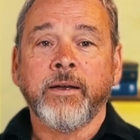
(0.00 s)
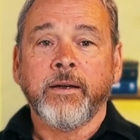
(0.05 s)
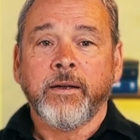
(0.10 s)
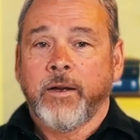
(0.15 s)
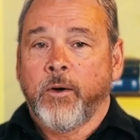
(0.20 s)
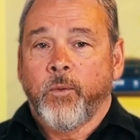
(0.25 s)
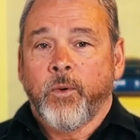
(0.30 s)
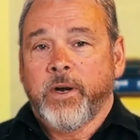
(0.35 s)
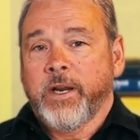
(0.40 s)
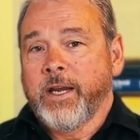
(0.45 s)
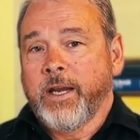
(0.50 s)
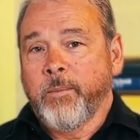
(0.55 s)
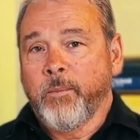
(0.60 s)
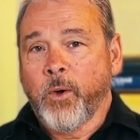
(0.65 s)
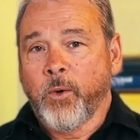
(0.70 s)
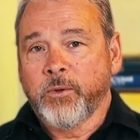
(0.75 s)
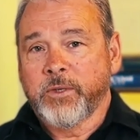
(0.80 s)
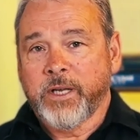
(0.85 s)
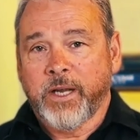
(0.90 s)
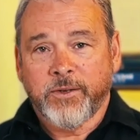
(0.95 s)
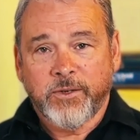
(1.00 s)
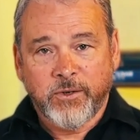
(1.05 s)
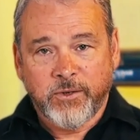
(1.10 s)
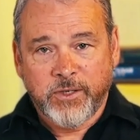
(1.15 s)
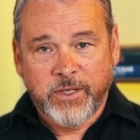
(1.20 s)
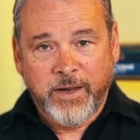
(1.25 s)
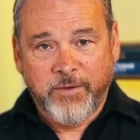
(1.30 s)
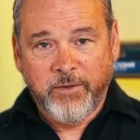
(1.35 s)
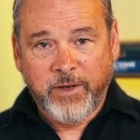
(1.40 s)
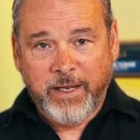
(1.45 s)
There weren't any motels or
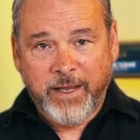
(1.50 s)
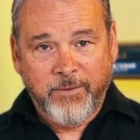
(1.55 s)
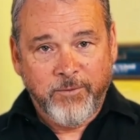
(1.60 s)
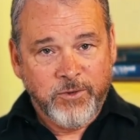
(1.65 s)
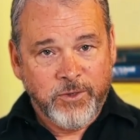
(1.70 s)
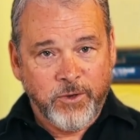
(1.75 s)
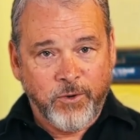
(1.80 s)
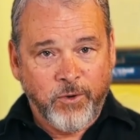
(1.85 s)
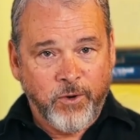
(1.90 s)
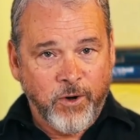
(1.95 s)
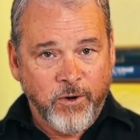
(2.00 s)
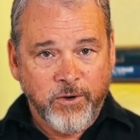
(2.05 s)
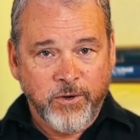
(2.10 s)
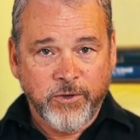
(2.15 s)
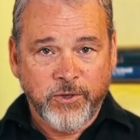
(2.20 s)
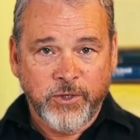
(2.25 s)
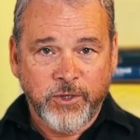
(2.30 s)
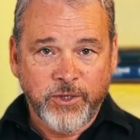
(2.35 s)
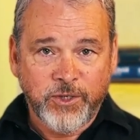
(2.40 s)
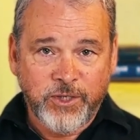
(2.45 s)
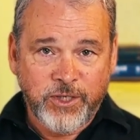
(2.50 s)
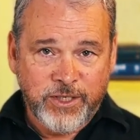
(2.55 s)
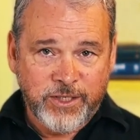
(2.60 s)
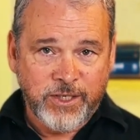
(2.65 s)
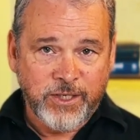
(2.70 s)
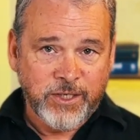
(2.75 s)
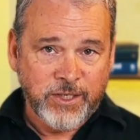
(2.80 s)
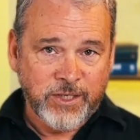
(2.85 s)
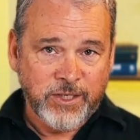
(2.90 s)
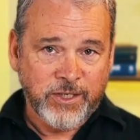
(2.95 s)
7 Elevens or Kroger's.
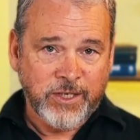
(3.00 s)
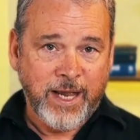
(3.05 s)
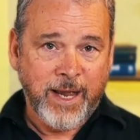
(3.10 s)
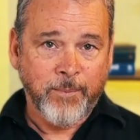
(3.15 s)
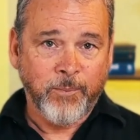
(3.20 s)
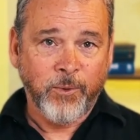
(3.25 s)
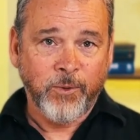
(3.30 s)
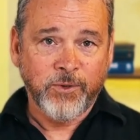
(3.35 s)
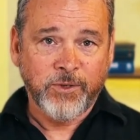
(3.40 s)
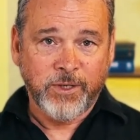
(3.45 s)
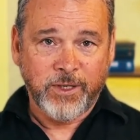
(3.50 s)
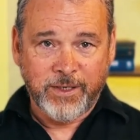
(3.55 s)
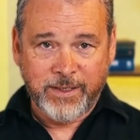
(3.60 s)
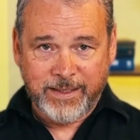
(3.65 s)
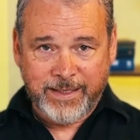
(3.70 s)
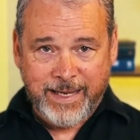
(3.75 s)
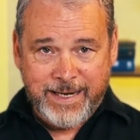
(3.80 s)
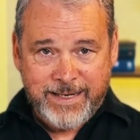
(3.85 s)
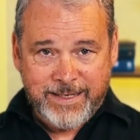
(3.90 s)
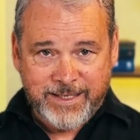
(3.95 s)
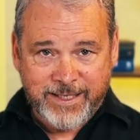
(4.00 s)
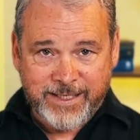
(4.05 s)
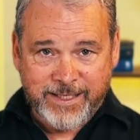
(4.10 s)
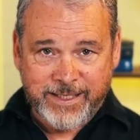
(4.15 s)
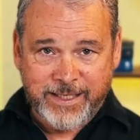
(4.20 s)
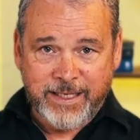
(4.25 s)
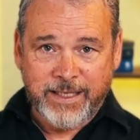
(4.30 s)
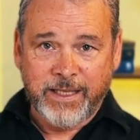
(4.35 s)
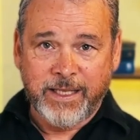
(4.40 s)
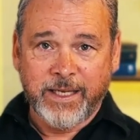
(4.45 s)
Jesus' disciples, they
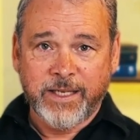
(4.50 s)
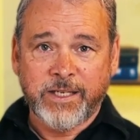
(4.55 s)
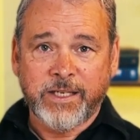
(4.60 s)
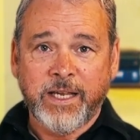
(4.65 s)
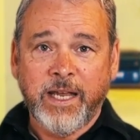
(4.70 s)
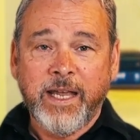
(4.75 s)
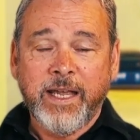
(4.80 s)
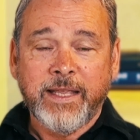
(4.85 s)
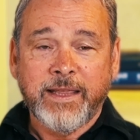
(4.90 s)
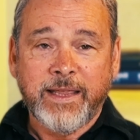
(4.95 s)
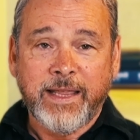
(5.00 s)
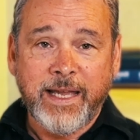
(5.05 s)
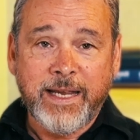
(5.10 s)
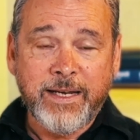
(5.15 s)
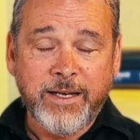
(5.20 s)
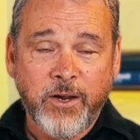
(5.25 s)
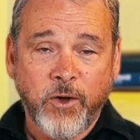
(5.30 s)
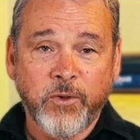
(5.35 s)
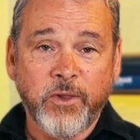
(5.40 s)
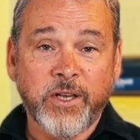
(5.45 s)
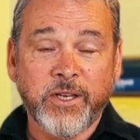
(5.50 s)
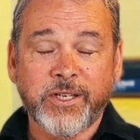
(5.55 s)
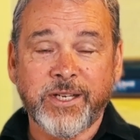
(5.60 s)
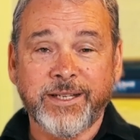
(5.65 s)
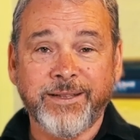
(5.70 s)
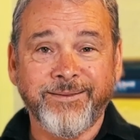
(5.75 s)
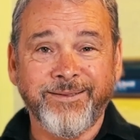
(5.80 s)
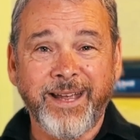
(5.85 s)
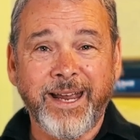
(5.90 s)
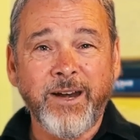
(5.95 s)
see this, they know this,
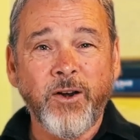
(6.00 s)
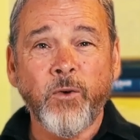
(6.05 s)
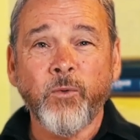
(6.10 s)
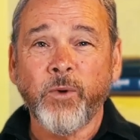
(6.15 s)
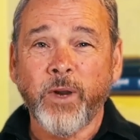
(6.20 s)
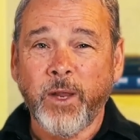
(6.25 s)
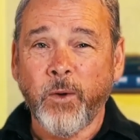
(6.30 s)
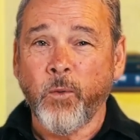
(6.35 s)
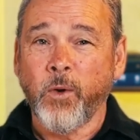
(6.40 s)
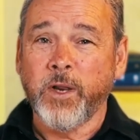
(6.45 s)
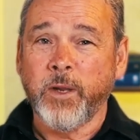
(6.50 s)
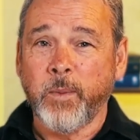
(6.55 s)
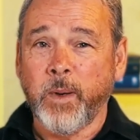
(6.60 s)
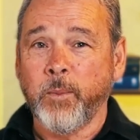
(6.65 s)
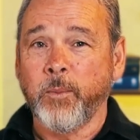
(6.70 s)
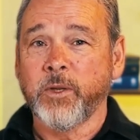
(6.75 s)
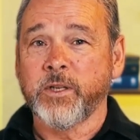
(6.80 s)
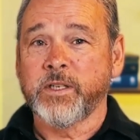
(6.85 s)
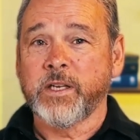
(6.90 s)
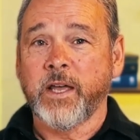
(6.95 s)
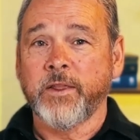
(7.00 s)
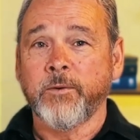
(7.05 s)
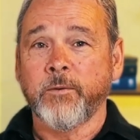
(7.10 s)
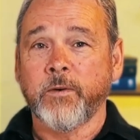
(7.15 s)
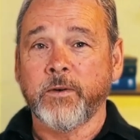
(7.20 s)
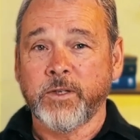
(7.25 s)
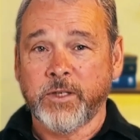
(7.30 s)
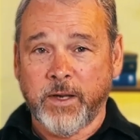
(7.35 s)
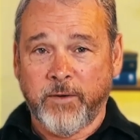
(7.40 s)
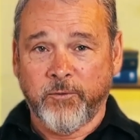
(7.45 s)
and they don't really want the people to
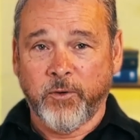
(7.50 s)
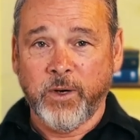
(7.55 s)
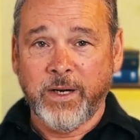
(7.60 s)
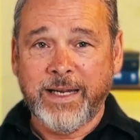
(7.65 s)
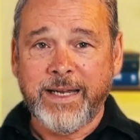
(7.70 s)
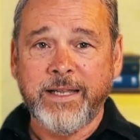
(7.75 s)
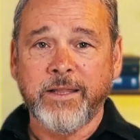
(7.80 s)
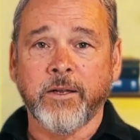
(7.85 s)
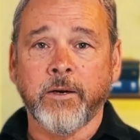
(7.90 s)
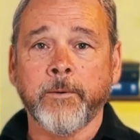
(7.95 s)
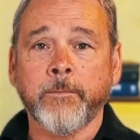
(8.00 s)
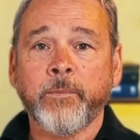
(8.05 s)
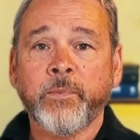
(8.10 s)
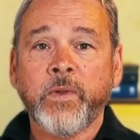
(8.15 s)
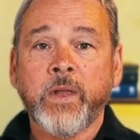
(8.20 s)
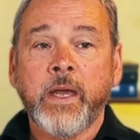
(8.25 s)
suffer either.